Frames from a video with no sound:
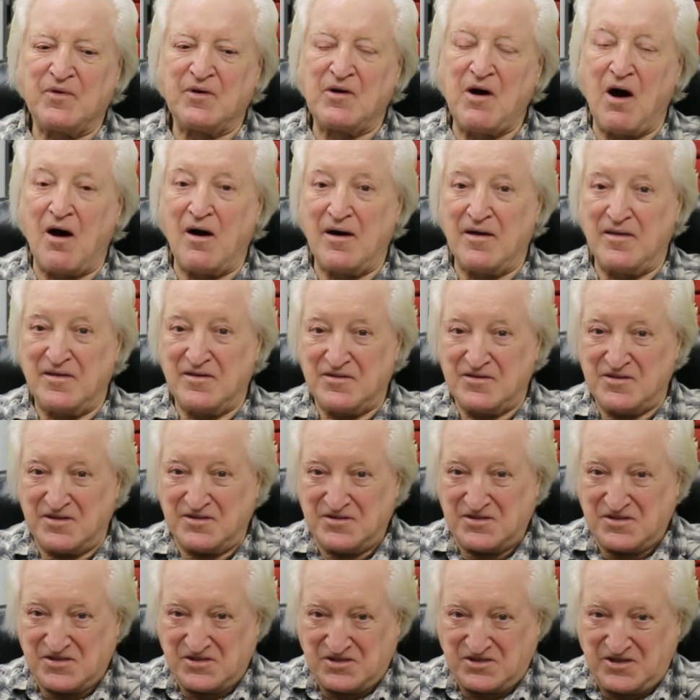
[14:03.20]
guy that's in
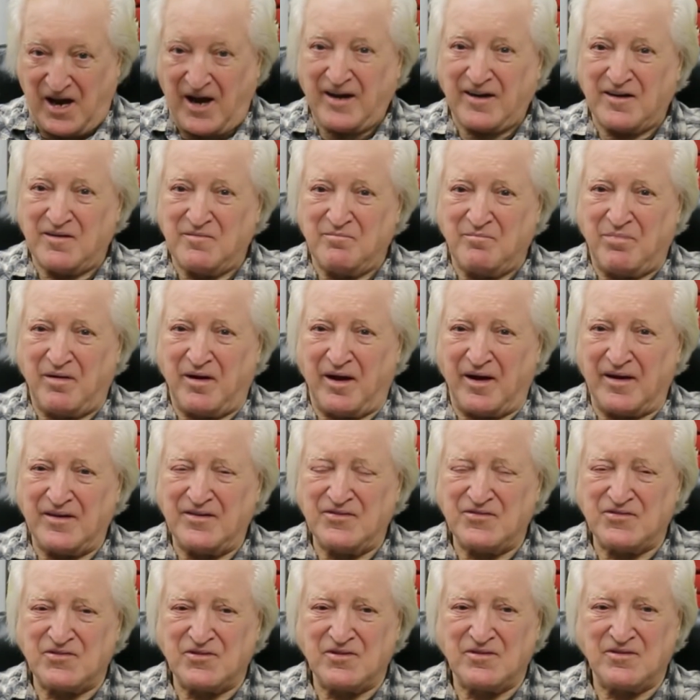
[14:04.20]
second
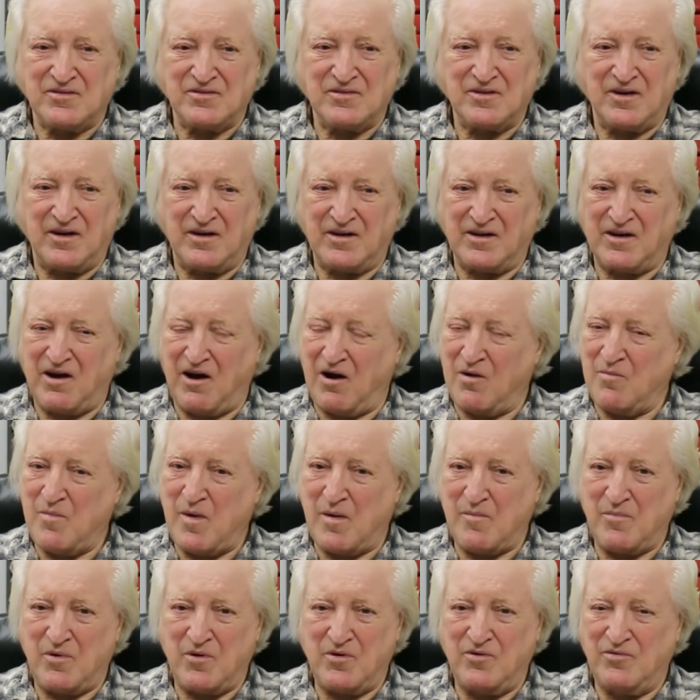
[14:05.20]
place, I can't
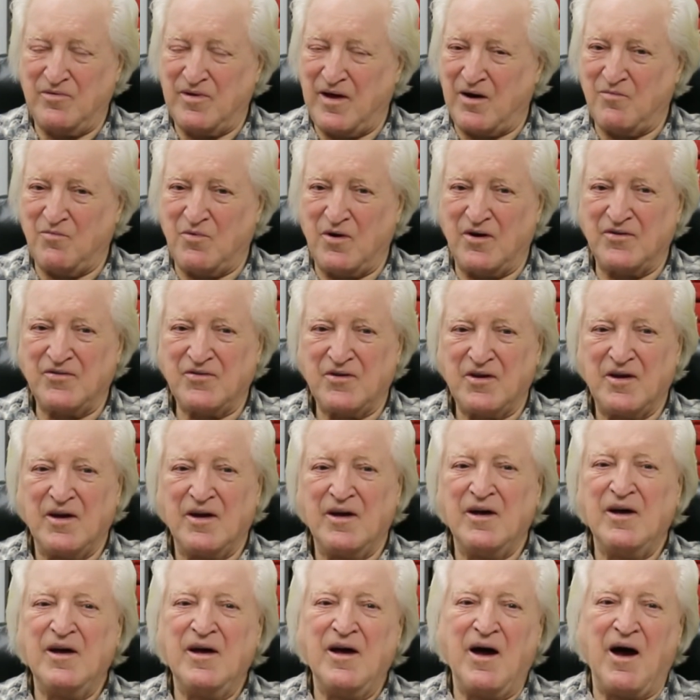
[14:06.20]
remember who that was,
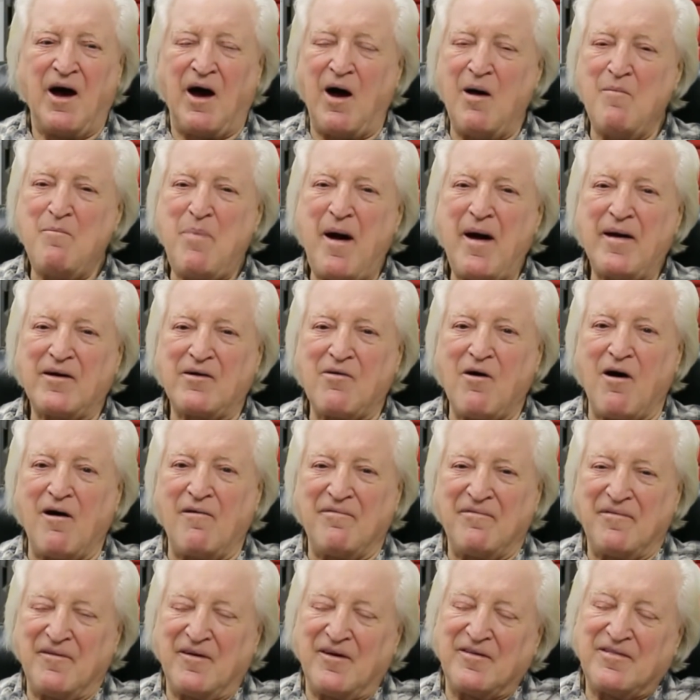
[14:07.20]
I back
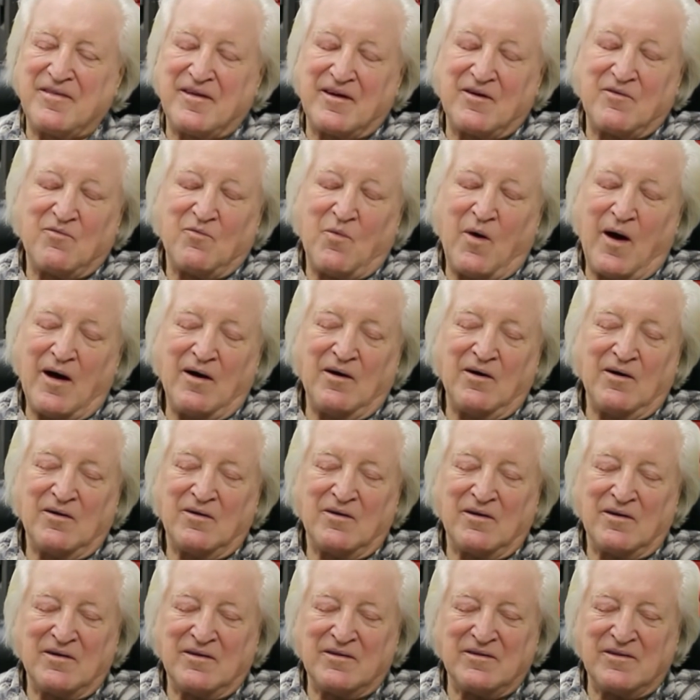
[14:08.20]
off and I think,
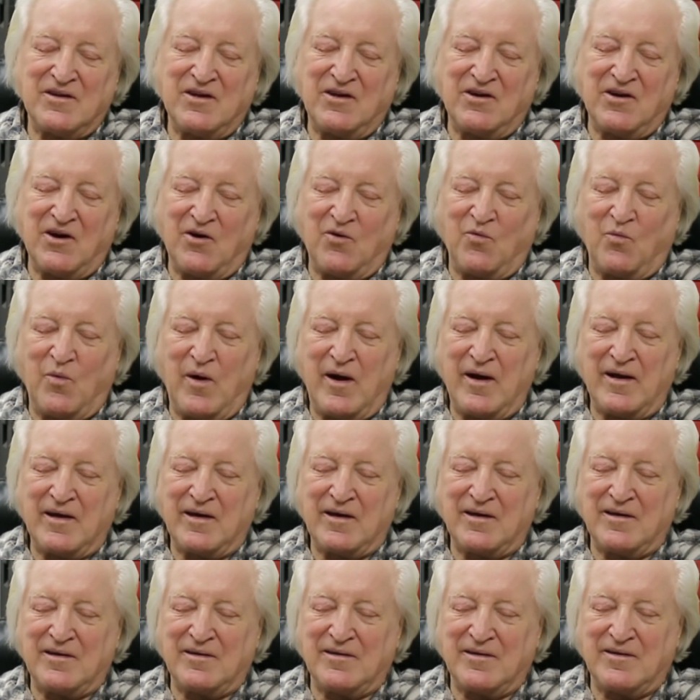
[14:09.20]
well, you know,
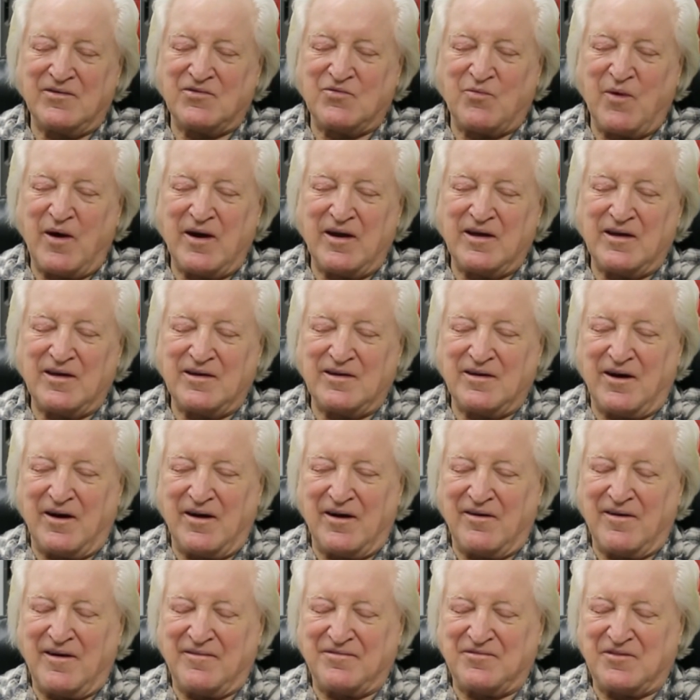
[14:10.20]
winning is winning. I
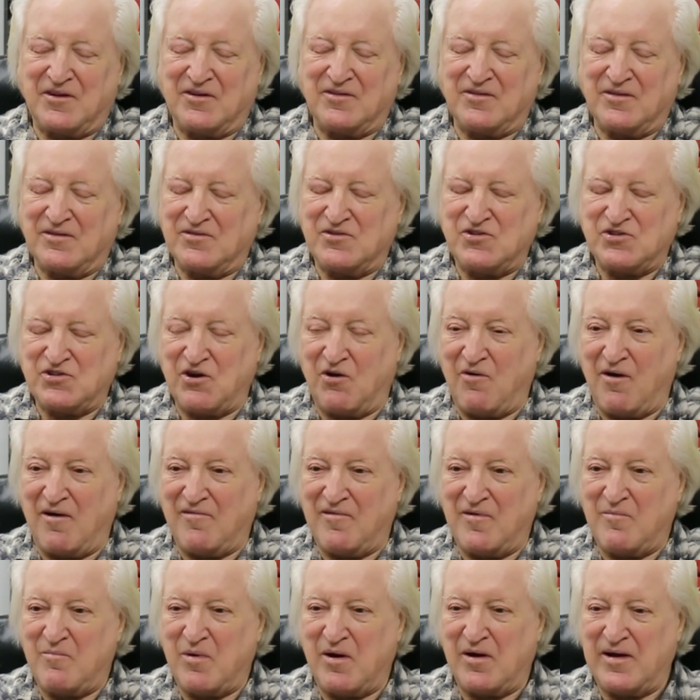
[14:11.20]
don't have to show
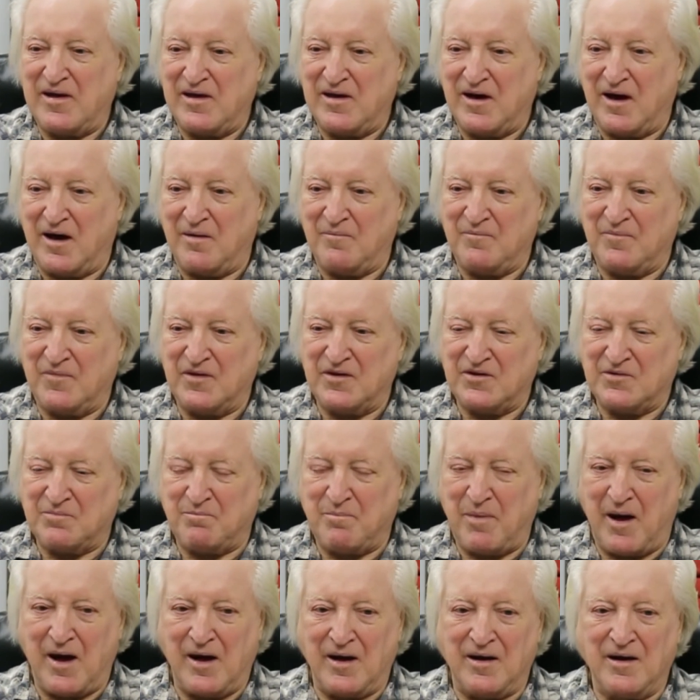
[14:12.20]
everybody up this
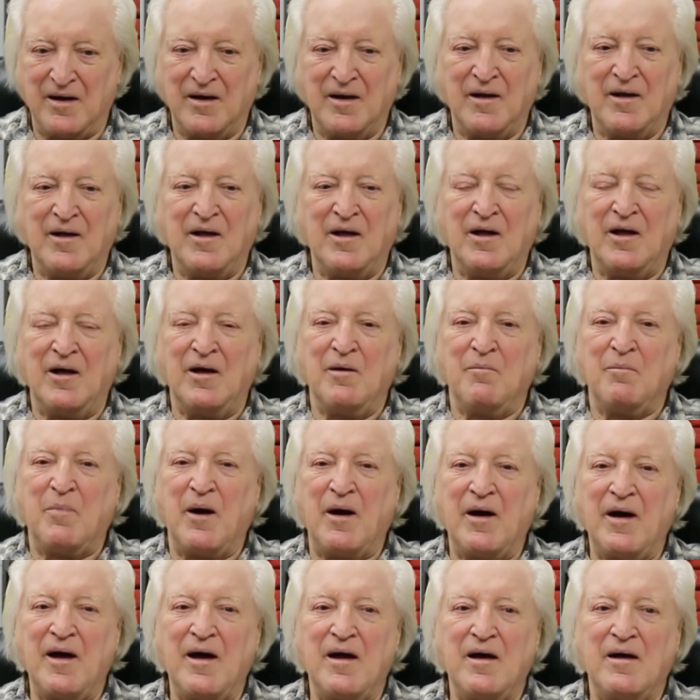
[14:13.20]
bad.
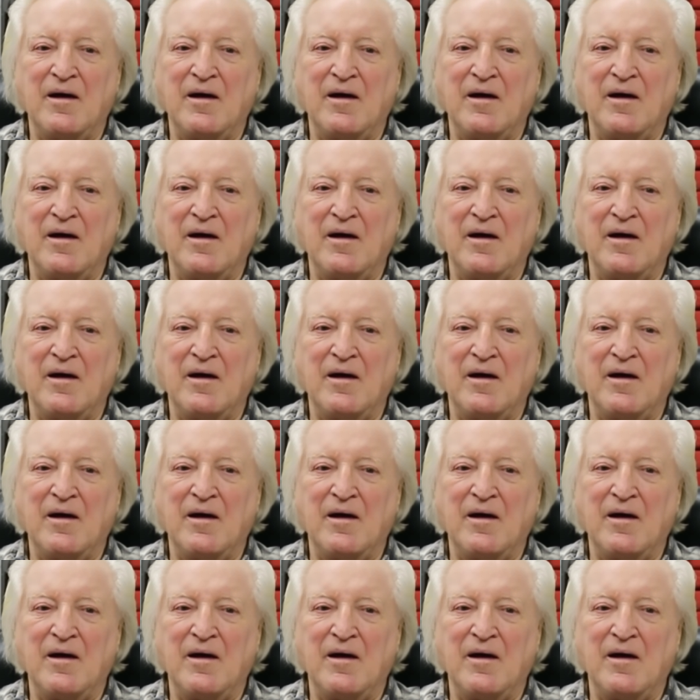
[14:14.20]
But